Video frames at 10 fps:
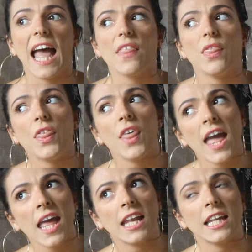And
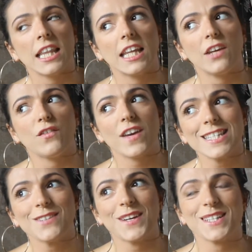then the
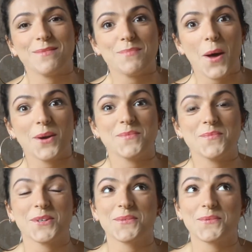face-to-face component
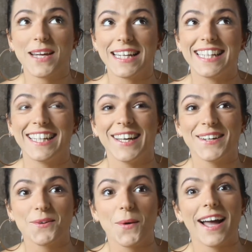was really
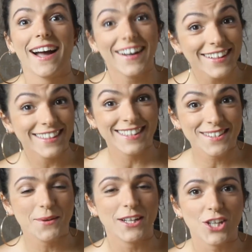quite hard,
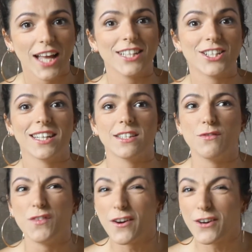quite challenging. It's a
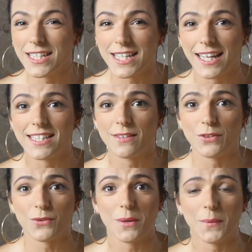very intensive
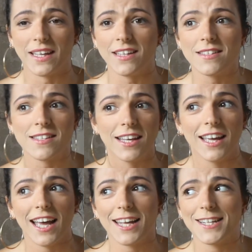3 weeks,
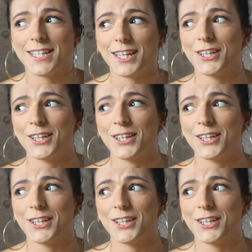and